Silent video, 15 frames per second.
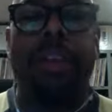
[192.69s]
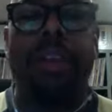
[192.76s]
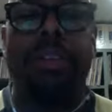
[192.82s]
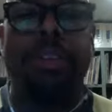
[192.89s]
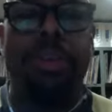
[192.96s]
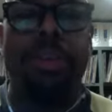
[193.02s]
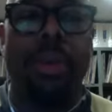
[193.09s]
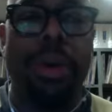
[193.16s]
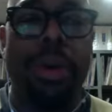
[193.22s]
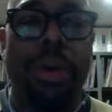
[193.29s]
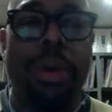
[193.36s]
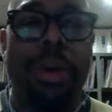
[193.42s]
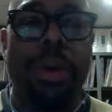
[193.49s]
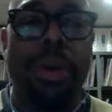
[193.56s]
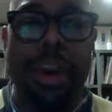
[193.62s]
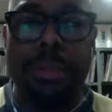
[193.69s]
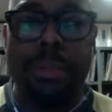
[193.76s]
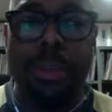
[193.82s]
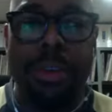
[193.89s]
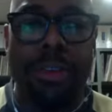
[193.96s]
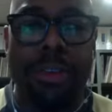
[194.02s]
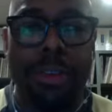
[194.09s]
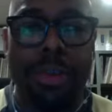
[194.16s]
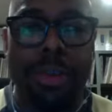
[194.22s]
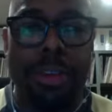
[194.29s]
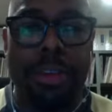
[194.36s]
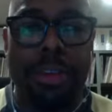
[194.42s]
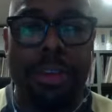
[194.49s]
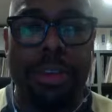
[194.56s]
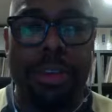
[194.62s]
And so we invited a bunch of
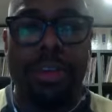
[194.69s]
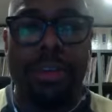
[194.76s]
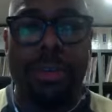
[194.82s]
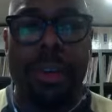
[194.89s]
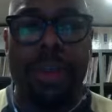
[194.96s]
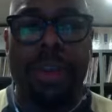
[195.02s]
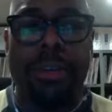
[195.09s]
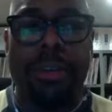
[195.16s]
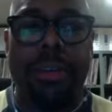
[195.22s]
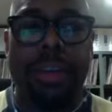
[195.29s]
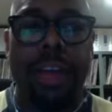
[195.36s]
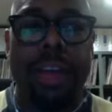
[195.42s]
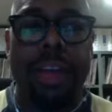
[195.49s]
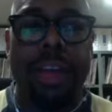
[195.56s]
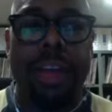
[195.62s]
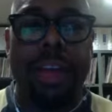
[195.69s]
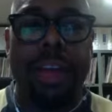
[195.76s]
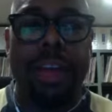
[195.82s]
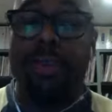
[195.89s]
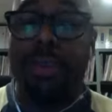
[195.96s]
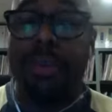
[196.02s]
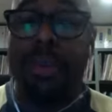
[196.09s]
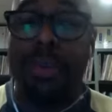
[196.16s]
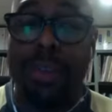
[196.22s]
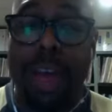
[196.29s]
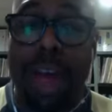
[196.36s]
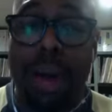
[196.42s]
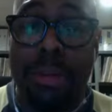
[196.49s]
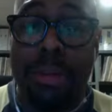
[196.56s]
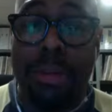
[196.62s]
musicians to play selections from those
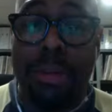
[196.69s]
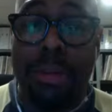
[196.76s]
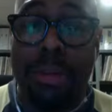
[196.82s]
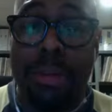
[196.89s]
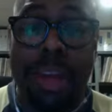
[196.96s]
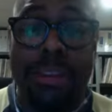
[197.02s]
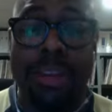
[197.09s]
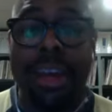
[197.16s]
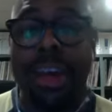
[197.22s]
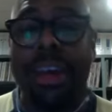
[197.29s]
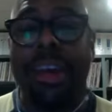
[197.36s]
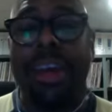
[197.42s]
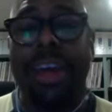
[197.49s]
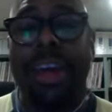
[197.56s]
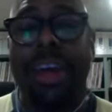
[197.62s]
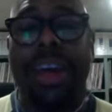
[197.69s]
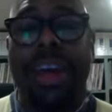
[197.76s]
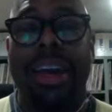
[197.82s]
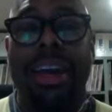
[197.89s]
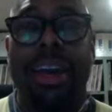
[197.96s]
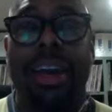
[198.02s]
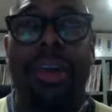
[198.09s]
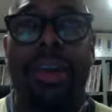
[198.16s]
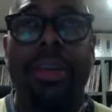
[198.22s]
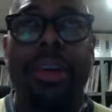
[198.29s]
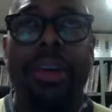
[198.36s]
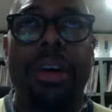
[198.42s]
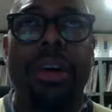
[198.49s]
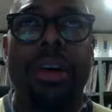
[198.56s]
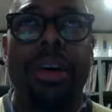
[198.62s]
albums last night. And uh,
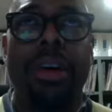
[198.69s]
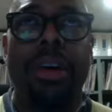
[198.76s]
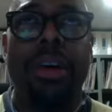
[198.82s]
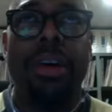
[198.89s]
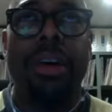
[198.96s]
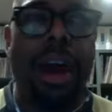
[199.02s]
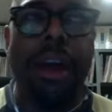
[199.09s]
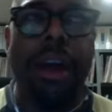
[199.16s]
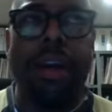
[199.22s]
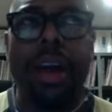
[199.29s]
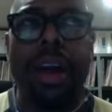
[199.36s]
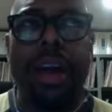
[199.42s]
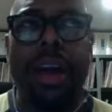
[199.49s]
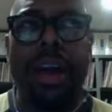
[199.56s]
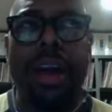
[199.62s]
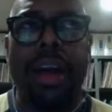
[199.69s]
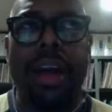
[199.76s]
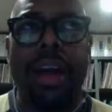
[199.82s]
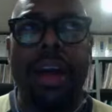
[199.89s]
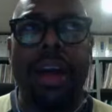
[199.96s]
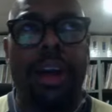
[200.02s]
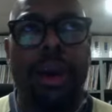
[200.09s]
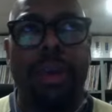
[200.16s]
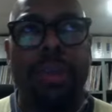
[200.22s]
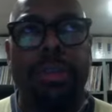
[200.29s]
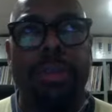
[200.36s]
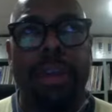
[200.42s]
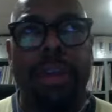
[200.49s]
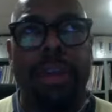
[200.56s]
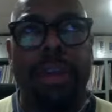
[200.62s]
we our, our concept is to
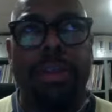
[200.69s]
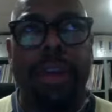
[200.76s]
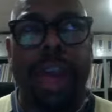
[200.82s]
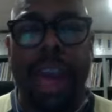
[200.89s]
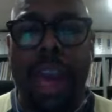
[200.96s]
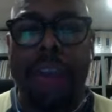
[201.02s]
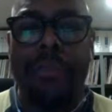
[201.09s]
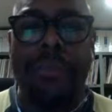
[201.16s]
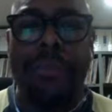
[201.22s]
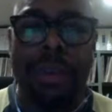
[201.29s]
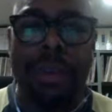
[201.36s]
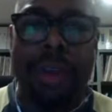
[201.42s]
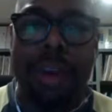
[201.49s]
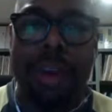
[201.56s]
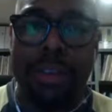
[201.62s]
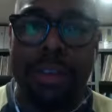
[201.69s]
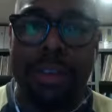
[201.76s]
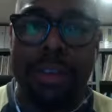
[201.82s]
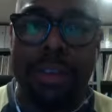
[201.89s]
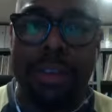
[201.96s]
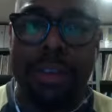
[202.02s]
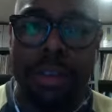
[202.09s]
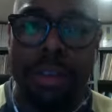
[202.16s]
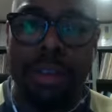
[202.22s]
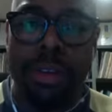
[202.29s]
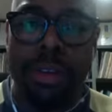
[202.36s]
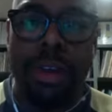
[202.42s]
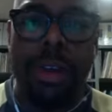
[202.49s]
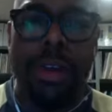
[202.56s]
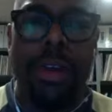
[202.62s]
always mix a handful of our students
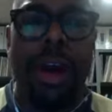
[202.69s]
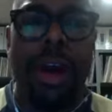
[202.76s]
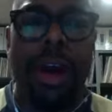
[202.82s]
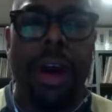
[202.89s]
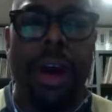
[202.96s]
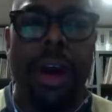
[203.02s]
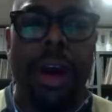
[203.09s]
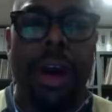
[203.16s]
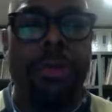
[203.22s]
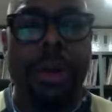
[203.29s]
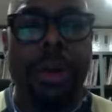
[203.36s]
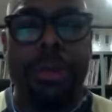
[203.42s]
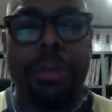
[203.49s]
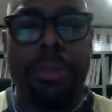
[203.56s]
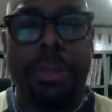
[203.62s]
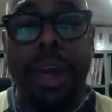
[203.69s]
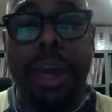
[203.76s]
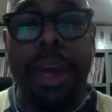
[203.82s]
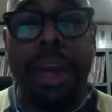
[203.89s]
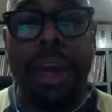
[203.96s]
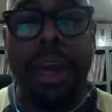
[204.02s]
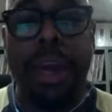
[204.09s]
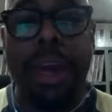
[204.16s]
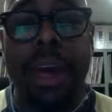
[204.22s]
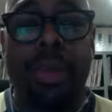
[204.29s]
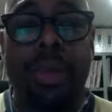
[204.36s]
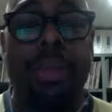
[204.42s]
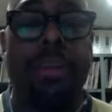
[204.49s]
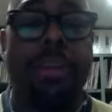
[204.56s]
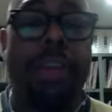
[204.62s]
uh, to be able to play with
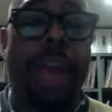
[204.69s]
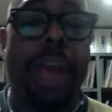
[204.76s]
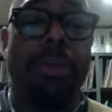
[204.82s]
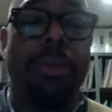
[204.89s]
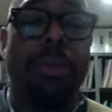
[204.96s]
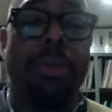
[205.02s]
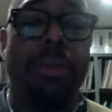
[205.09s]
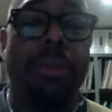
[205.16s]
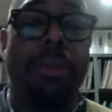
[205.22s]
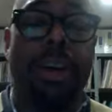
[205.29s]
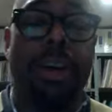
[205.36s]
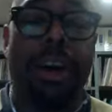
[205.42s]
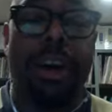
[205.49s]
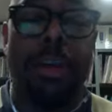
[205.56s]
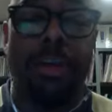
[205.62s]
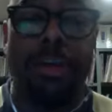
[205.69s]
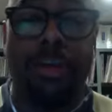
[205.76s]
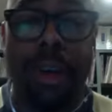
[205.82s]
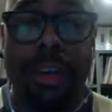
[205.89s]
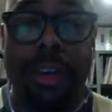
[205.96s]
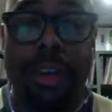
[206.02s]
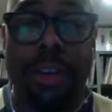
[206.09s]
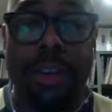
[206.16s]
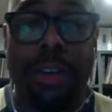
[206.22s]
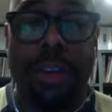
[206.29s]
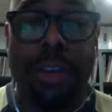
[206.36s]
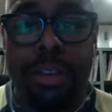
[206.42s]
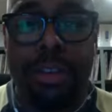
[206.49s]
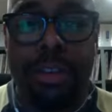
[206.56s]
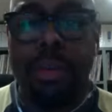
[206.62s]
the established uh, professionals.
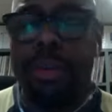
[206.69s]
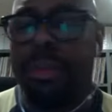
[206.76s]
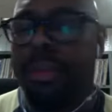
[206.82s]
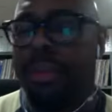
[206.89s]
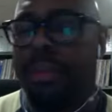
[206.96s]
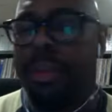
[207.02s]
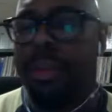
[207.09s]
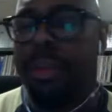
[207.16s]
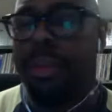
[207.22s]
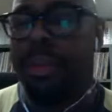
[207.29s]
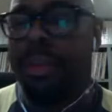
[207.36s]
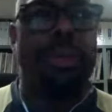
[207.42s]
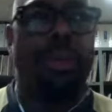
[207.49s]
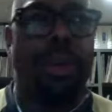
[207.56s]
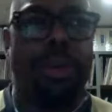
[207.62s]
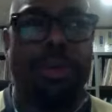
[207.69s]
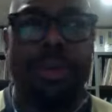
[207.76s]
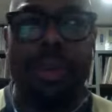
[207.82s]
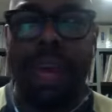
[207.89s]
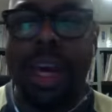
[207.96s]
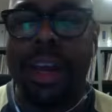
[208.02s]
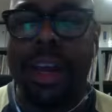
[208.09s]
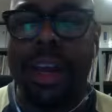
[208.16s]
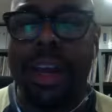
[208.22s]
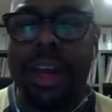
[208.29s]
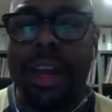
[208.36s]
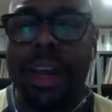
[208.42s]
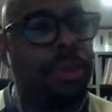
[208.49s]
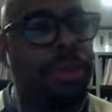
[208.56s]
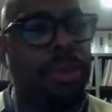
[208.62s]
So it was a very, very wonderful night. A lot of
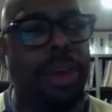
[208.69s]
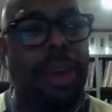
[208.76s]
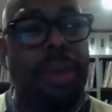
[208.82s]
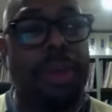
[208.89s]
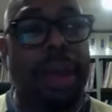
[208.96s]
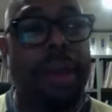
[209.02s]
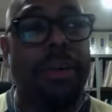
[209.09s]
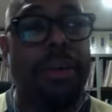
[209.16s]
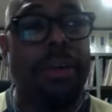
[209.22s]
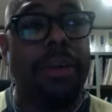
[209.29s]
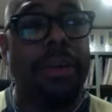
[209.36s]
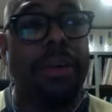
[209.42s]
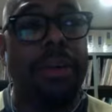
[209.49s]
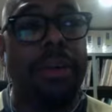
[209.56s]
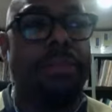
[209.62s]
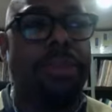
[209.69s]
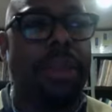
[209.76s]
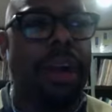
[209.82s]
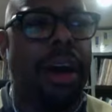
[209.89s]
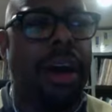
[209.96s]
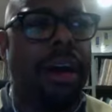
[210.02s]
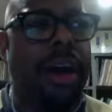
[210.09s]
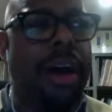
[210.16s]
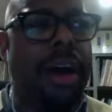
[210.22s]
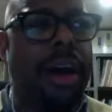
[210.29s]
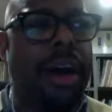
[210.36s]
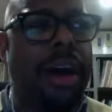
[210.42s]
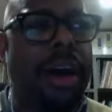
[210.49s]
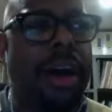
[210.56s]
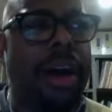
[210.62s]
people came out. Uh, I
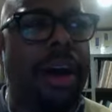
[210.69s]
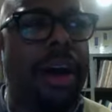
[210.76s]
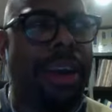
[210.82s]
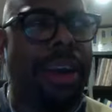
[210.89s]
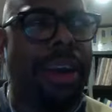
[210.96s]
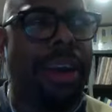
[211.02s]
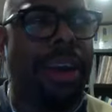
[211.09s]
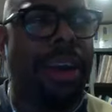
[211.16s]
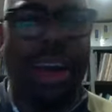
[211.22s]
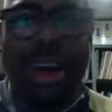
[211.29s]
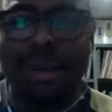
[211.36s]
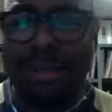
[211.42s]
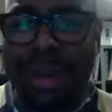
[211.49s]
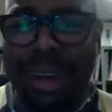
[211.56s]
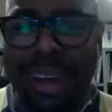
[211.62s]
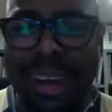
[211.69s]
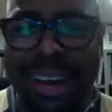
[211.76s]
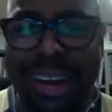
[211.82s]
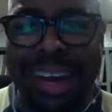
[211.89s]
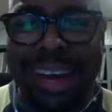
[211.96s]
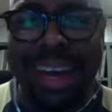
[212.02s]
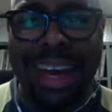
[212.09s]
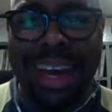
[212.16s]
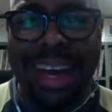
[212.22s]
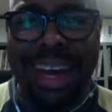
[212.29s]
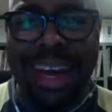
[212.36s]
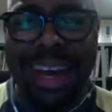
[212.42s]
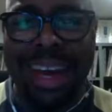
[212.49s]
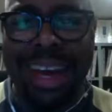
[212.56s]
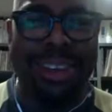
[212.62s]
think we made a lot of money. I, I
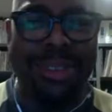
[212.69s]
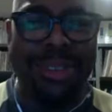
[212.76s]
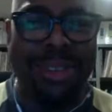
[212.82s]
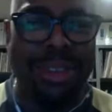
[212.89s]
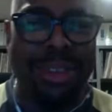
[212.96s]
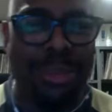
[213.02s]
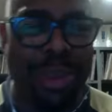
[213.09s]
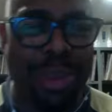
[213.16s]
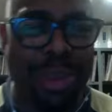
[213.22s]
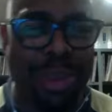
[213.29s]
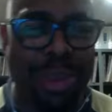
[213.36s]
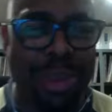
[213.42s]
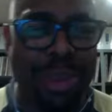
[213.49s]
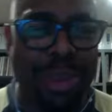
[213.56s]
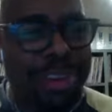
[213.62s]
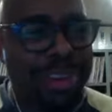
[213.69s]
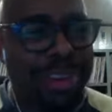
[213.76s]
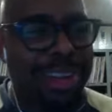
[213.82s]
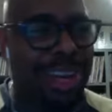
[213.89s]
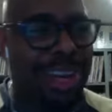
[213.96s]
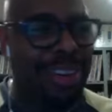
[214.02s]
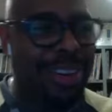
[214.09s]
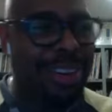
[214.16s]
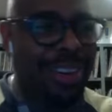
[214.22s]
have to check with, with the missus later.